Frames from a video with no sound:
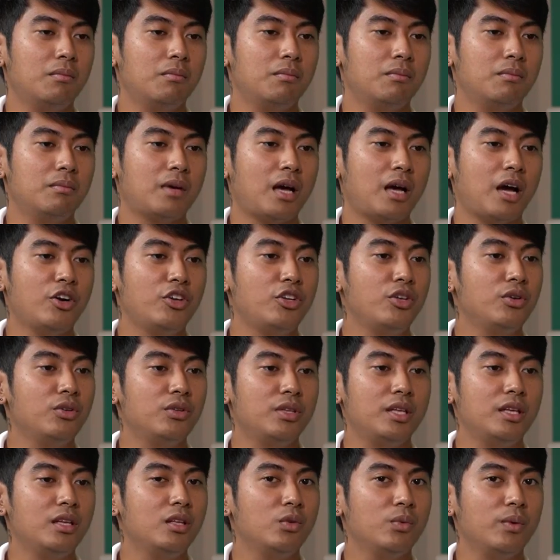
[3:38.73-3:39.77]
how do you
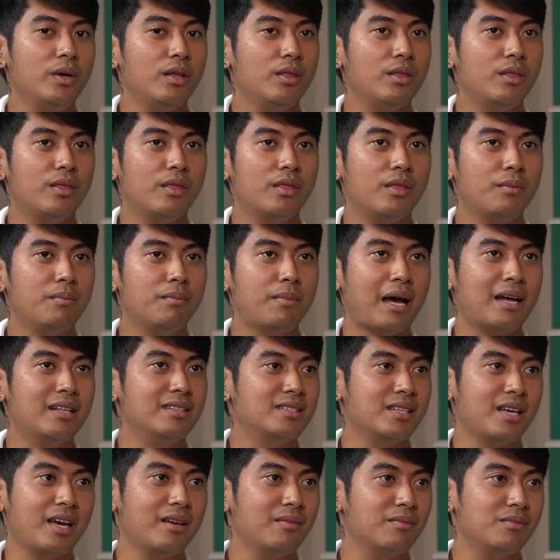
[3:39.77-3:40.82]
deal with bad
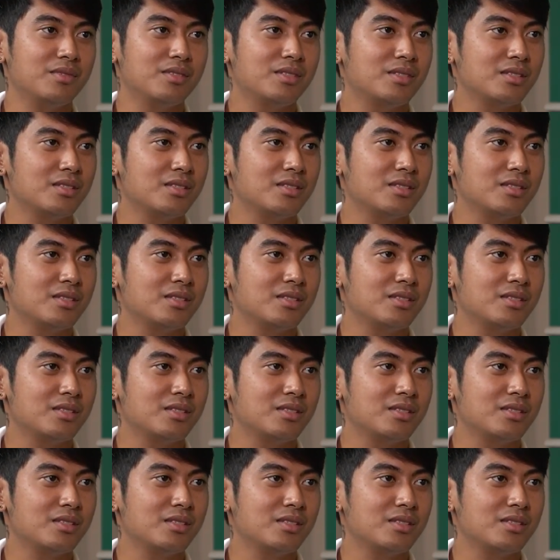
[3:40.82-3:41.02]
times,